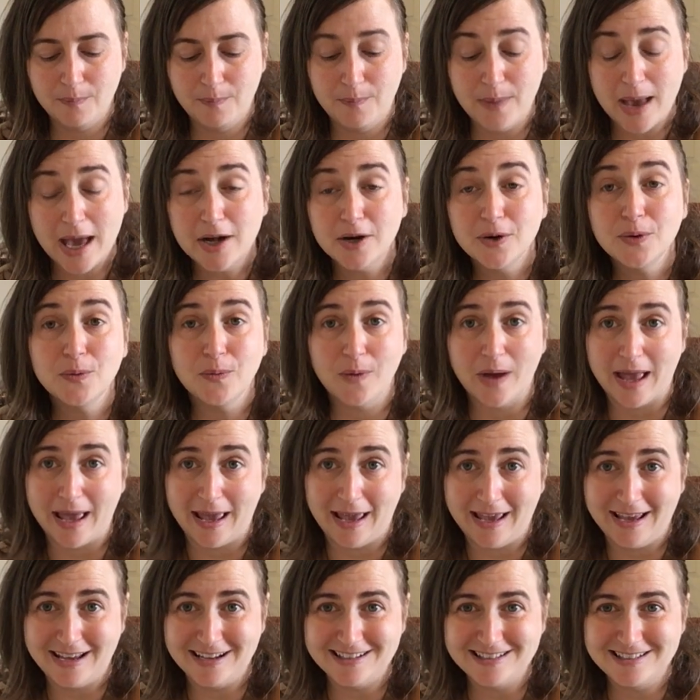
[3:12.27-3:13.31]
better
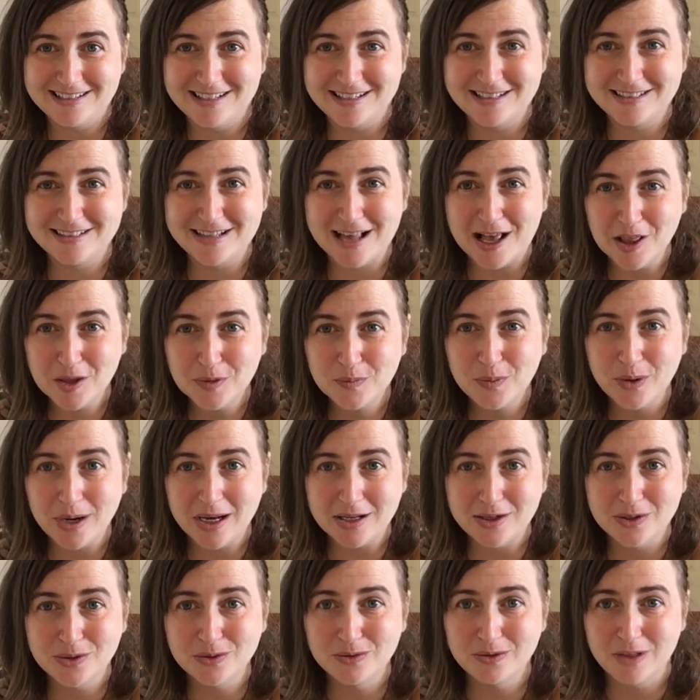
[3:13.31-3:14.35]
way to
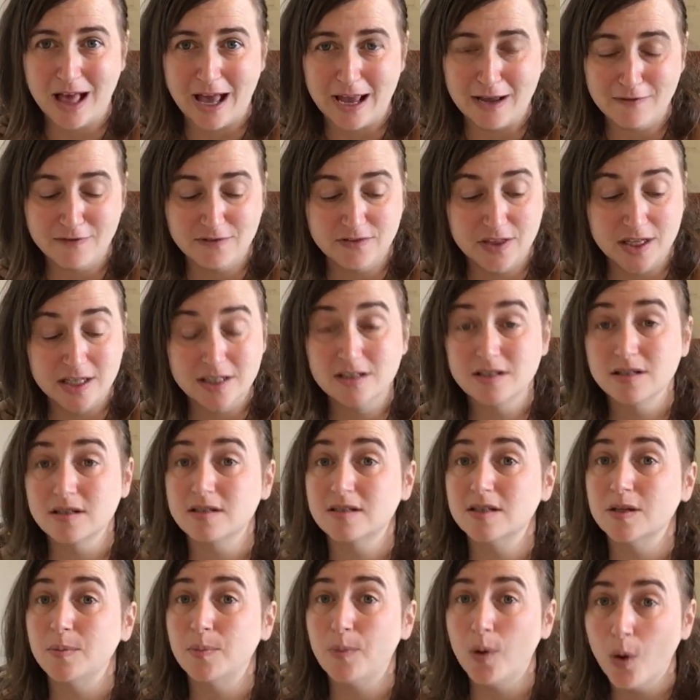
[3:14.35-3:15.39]
celebrate new life than to
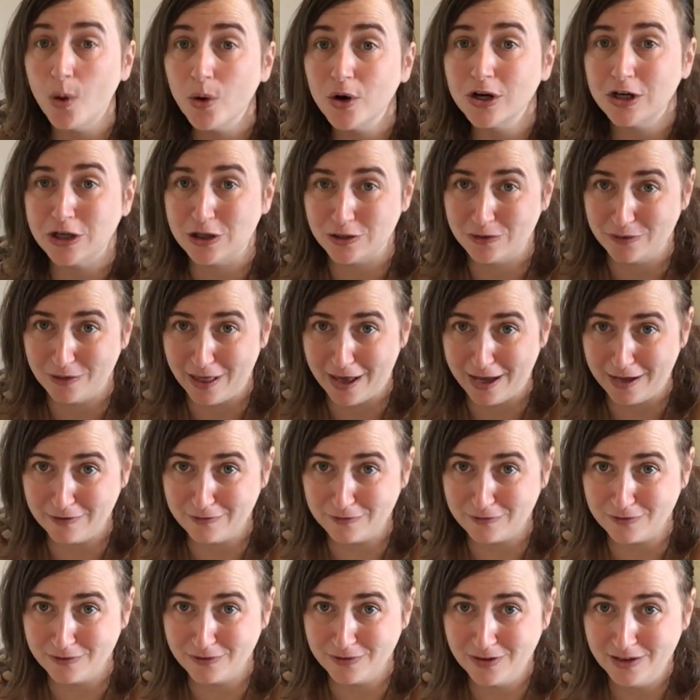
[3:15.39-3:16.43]
support new life?
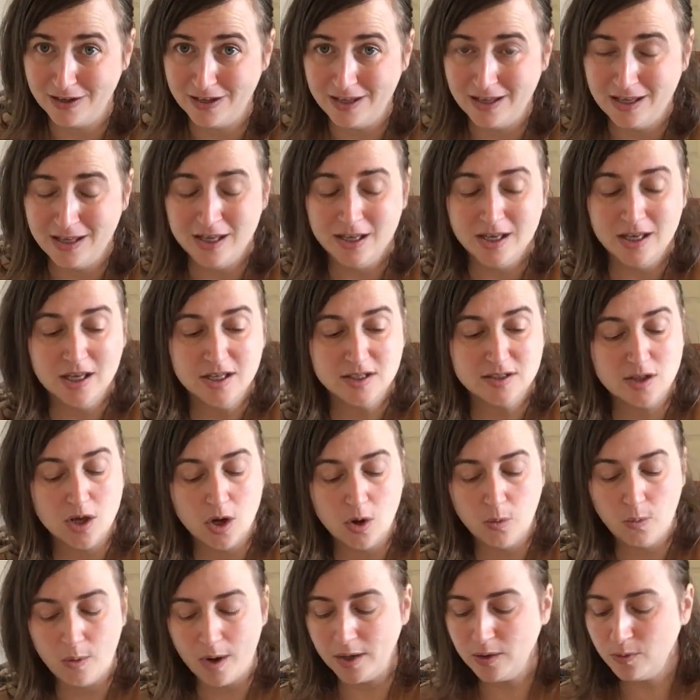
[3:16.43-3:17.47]

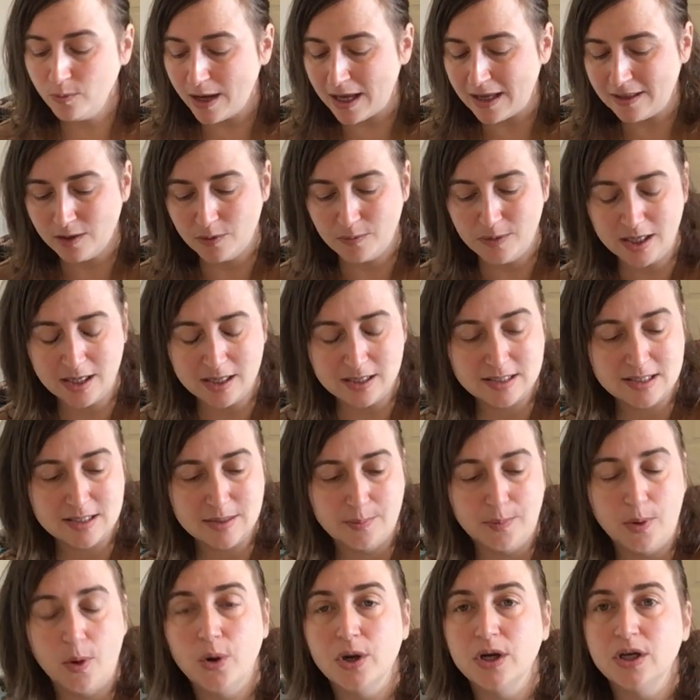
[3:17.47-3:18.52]
So one way that we can
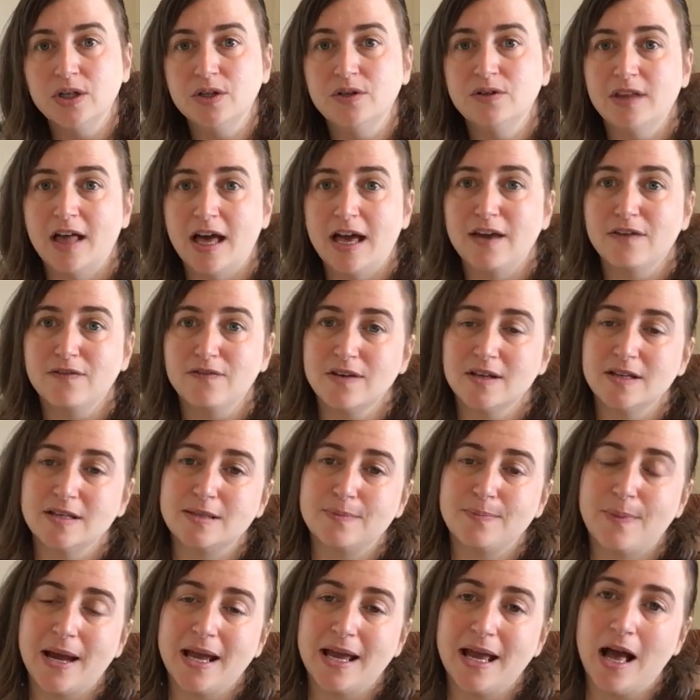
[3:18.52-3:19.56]
support new life is
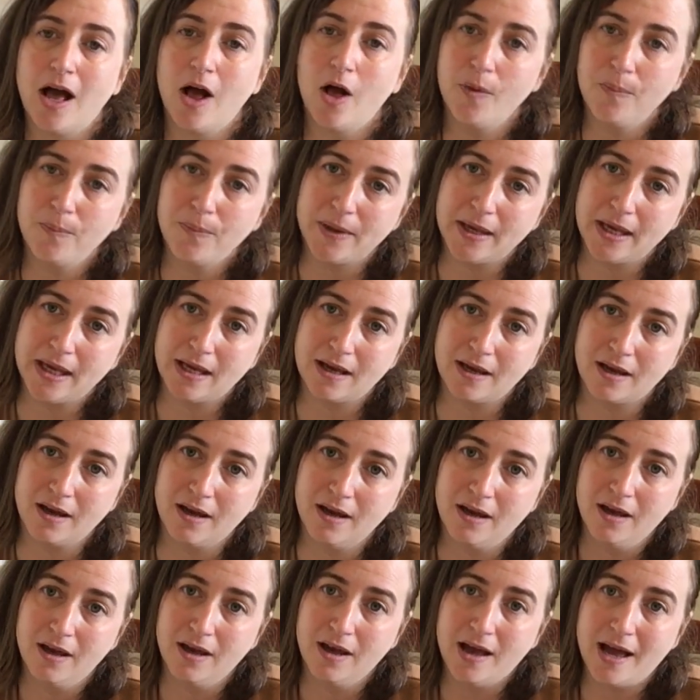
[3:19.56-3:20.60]
by helping
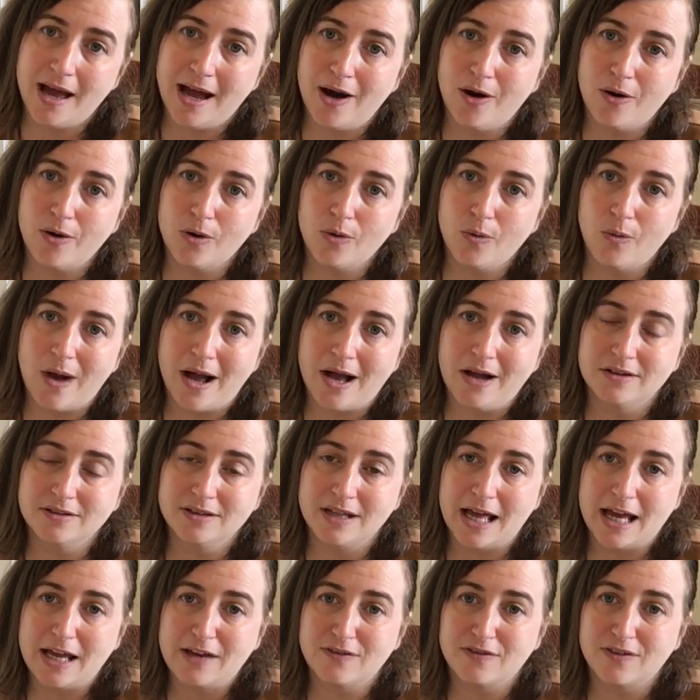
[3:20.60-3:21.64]
our
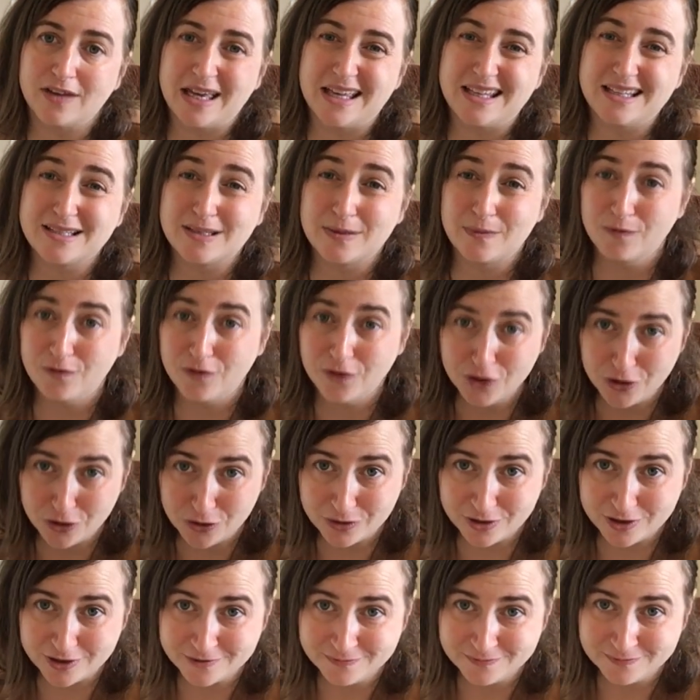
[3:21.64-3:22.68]
wildlife get some
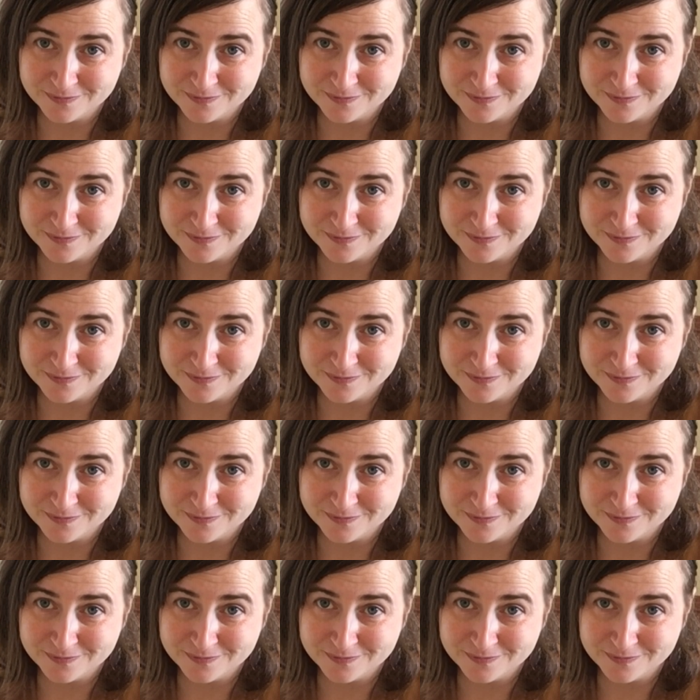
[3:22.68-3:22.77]
food.